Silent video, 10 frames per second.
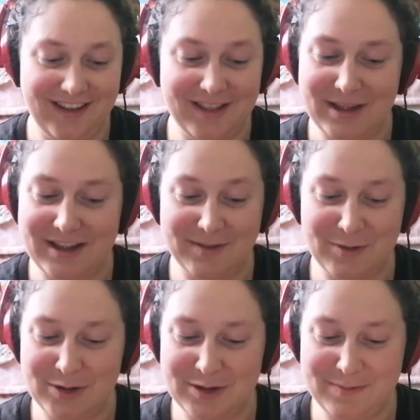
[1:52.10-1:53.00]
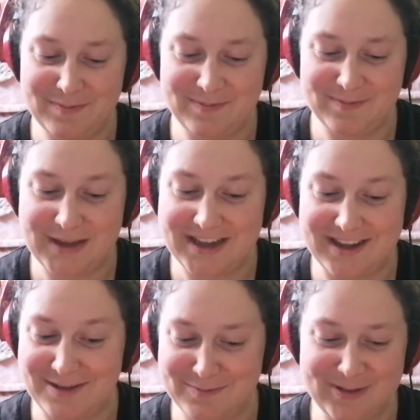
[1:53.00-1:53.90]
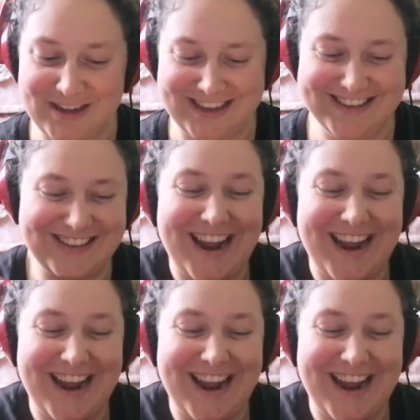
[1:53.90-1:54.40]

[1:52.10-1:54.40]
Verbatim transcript: my people become villains.